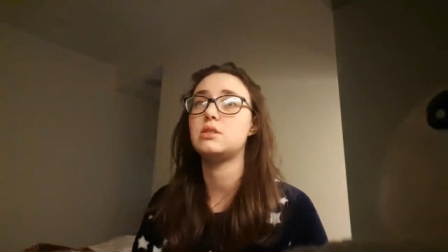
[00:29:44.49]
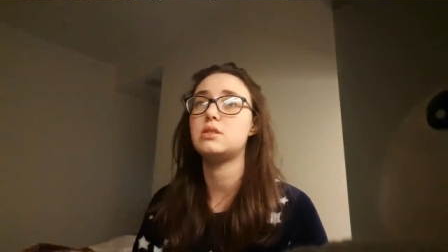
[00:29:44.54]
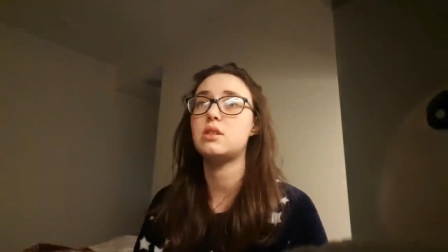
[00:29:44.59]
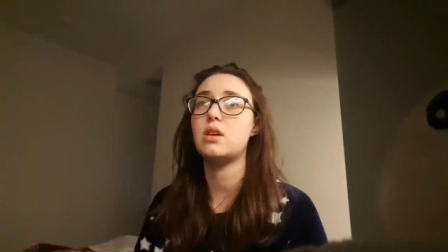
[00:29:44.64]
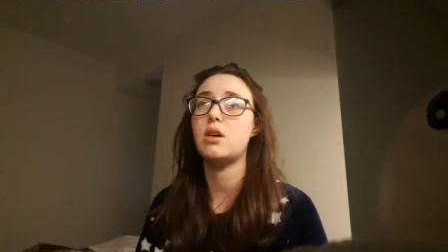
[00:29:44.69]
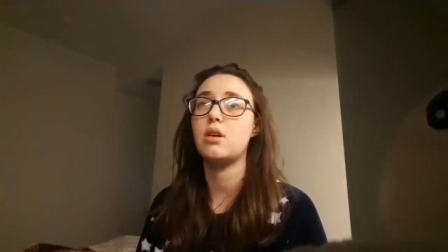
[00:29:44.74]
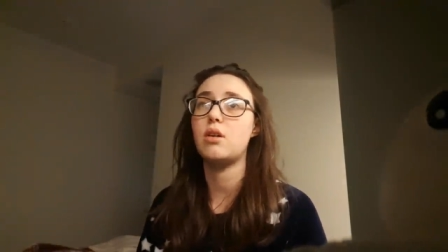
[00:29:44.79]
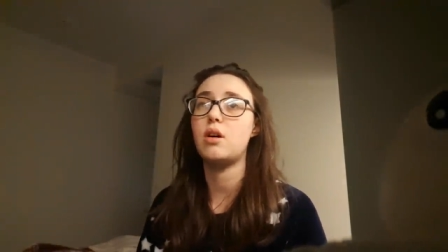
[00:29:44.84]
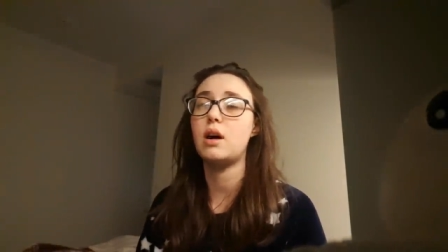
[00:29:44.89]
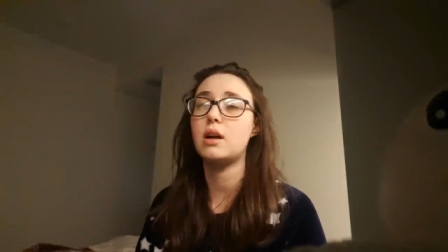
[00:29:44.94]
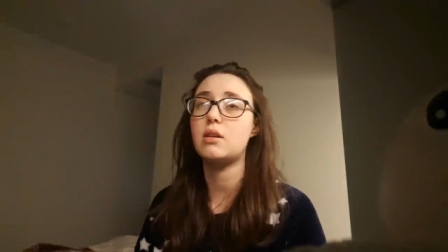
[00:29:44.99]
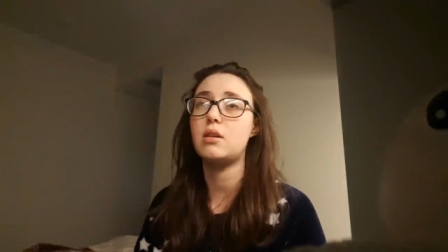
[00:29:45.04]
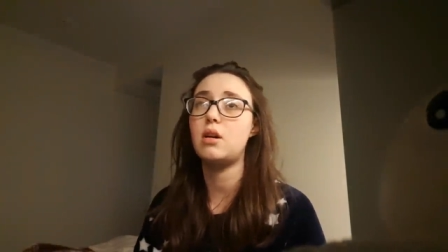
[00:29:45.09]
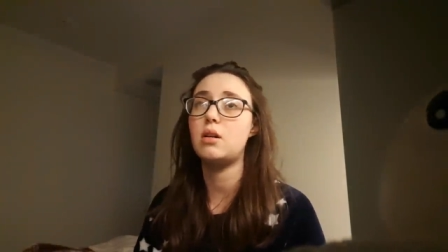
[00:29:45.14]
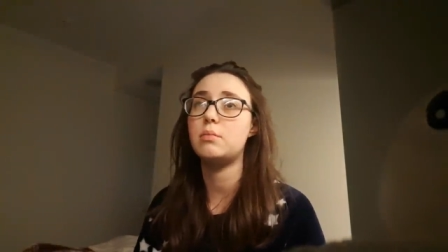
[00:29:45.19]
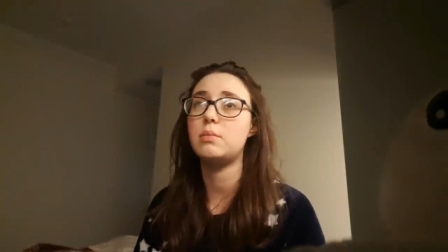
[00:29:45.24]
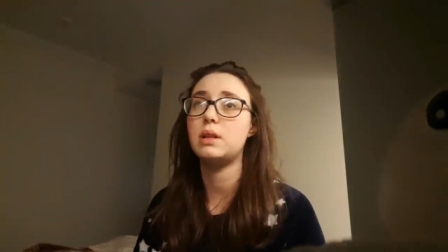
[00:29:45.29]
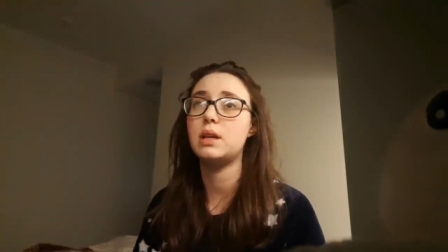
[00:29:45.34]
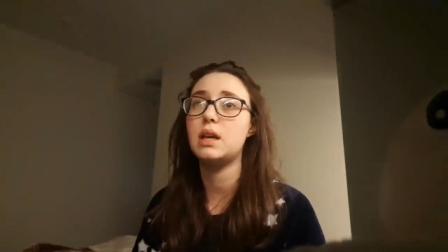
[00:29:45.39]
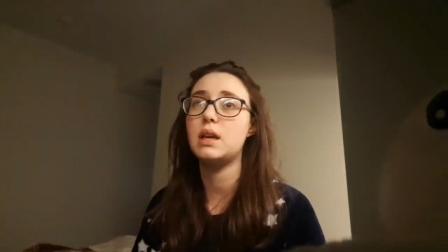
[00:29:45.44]
So I
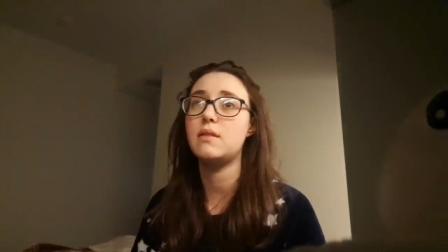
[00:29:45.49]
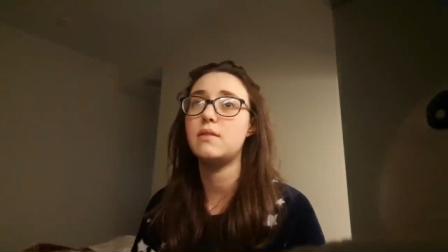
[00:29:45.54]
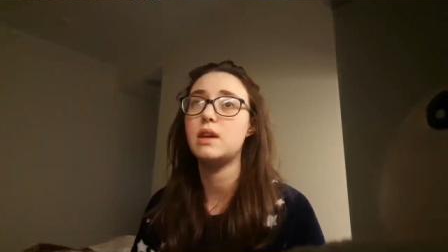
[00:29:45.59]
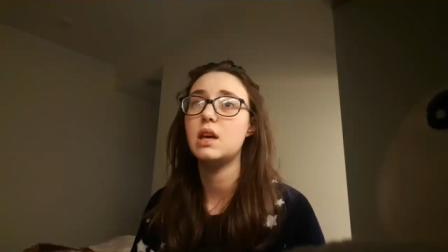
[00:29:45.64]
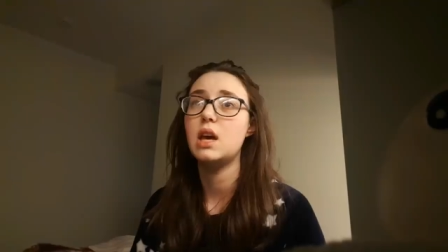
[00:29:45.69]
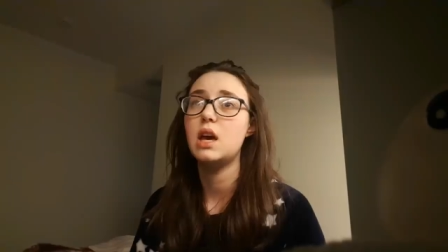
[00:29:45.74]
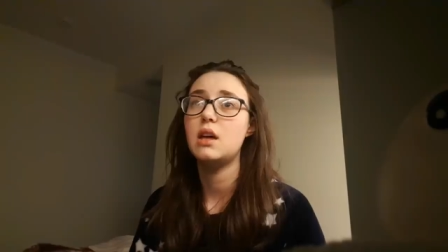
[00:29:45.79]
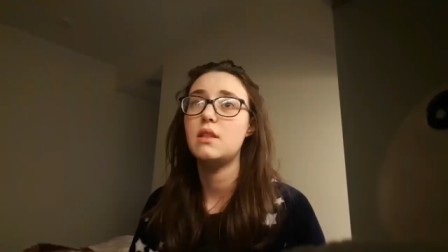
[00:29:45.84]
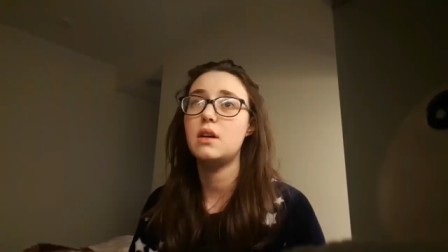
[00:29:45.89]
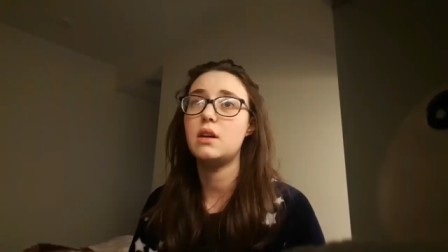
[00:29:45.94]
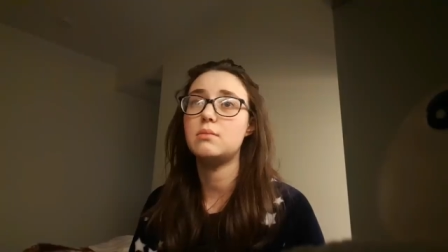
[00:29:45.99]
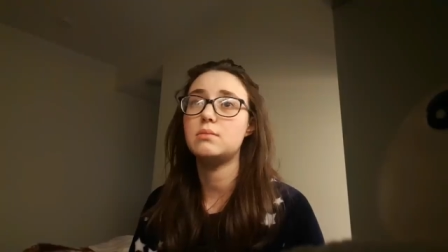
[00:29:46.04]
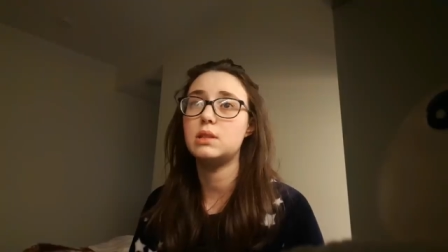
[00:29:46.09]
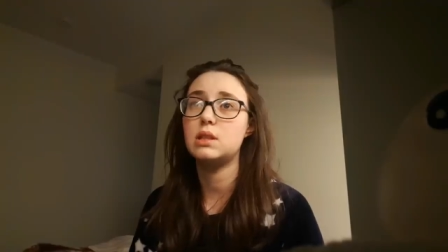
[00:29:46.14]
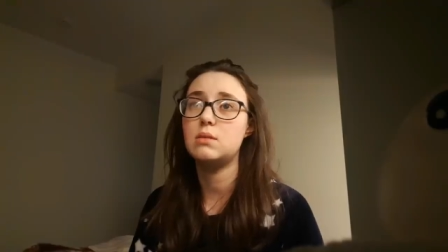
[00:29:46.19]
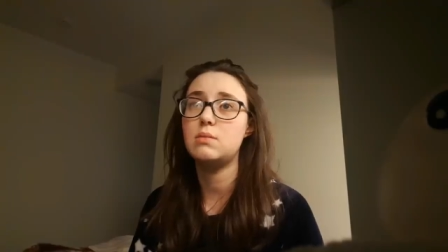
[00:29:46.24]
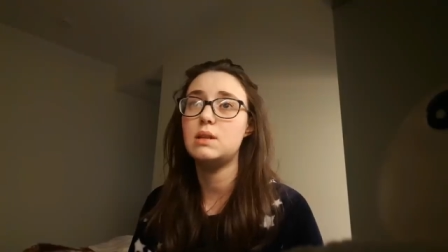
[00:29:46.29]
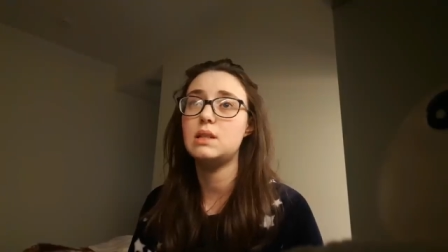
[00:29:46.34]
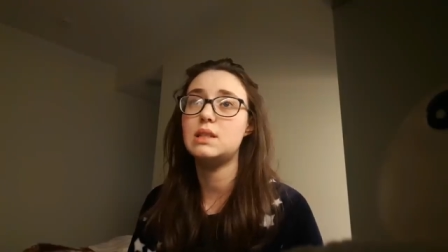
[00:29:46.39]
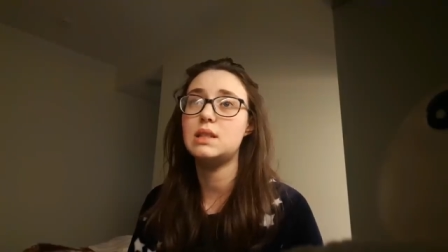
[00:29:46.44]
can't believe I'm
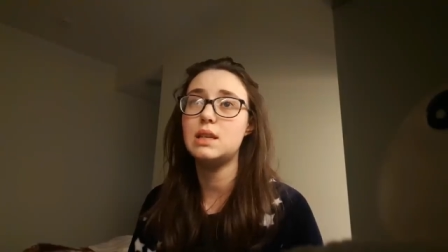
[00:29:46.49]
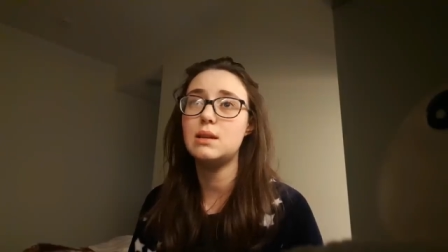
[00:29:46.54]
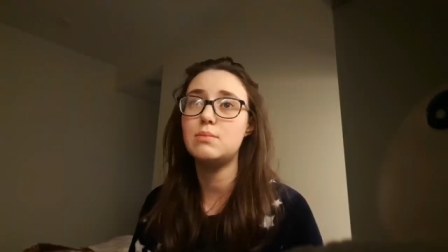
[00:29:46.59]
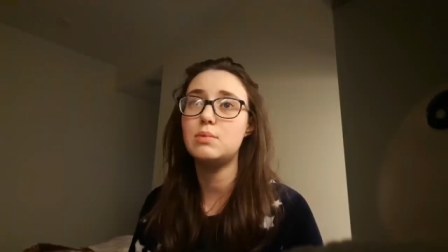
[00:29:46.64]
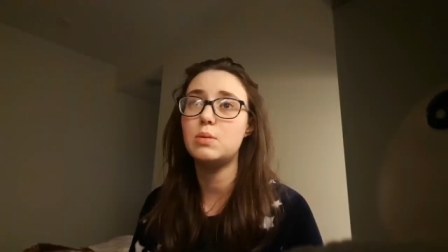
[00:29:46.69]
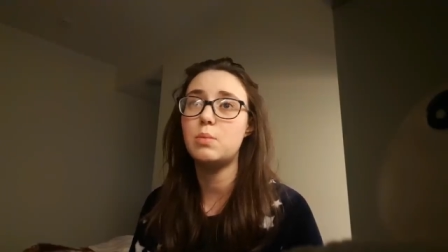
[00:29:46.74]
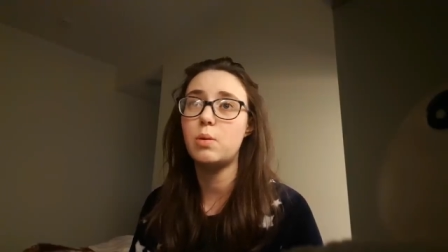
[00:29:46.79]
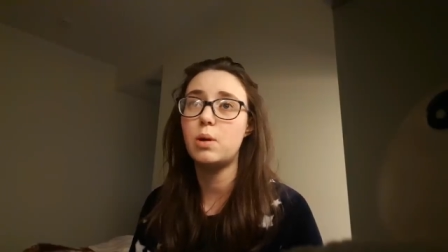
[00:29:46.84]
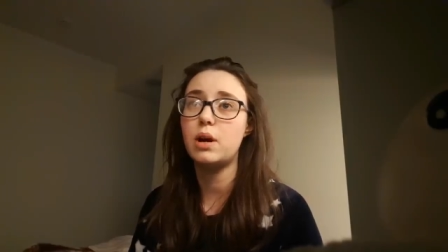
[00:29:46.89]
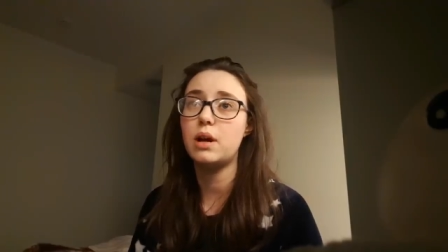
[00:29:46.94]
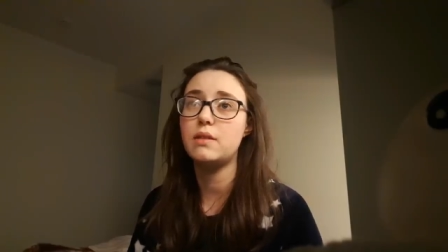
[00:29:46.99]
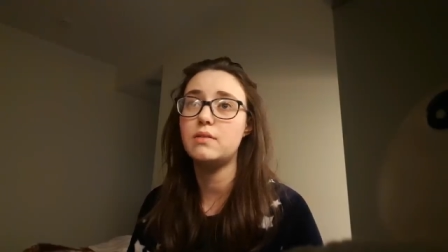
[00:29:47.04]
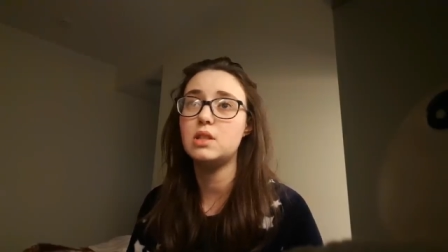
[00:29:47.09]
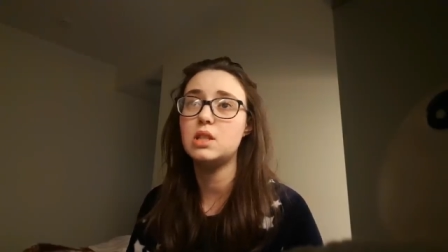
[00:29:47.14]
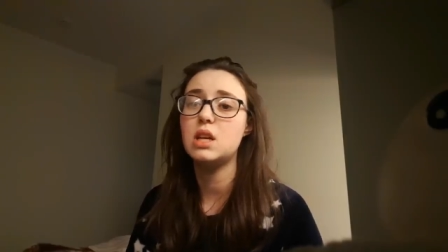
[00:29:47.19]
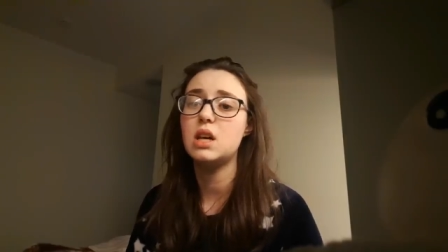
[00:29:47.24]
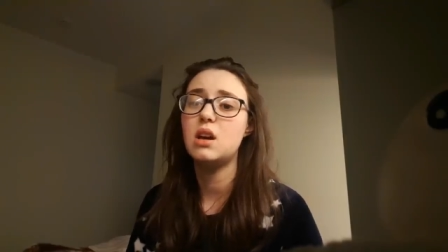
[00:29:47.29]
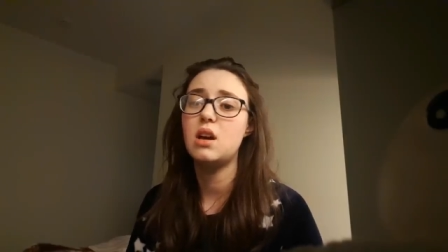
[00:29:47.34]
gonna be sleep deprived